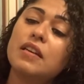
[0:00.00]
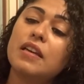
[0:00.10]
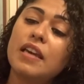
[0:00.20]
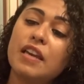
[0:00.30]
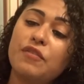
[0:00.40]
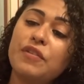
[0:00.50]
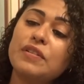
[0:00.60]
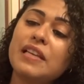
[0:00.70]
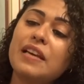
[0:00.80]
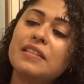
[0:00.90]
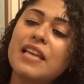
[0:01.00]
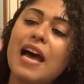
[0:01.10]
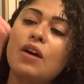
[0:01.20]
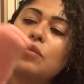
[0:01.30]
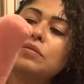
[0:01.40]
and it feels like a
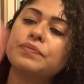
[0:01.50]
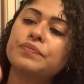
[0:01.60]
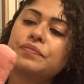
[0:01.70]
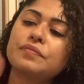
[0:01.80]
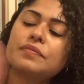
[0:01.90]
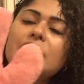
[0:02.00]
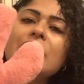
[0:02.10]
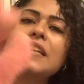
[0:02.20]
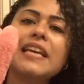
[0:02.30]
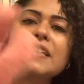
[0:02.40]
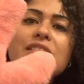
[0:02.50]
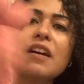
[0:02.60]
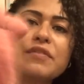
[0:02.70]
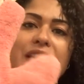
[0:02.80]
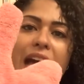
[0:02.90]
towel, like a nice
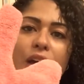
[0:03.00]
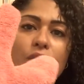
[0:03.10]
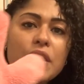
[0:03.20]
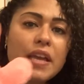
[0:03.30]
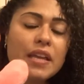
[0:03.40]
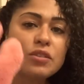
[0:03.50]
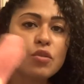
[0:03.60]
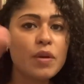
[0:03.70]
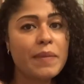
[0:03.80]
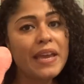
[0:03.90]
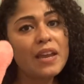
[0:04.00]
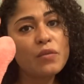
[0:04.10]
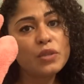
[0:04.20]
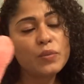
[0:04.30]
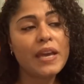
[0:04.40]
soft towel. So when my hair
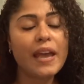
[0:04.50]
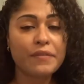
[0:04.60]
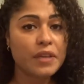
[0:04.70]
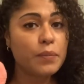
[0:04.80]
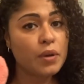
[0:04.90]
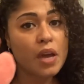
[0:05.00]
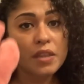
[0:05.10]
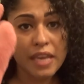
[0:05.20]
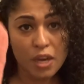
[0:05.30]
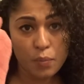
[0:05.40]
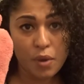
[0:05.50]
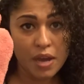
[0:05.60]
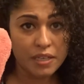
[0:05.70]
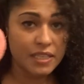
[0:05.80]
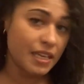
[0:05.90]
was wet, after I put all the hair
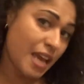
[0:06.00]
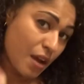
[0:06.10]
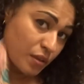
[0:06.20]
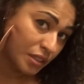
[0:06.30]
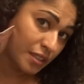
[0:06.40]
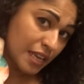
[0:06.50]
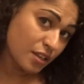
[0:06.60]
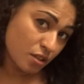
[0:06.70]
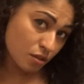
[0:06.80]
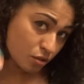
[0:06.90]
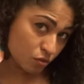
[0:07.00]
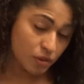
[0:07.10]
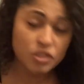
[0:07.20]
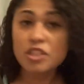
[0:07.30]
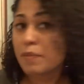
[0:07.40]
product in, I was just like
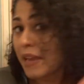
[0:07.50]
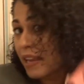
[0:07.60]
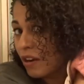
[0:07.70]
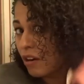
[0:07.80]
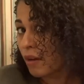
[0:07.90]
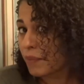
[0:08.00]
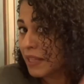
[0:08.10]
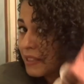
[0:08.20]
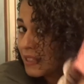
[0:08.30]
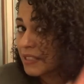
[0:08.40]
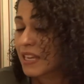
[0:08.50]
scrunching my hair up like this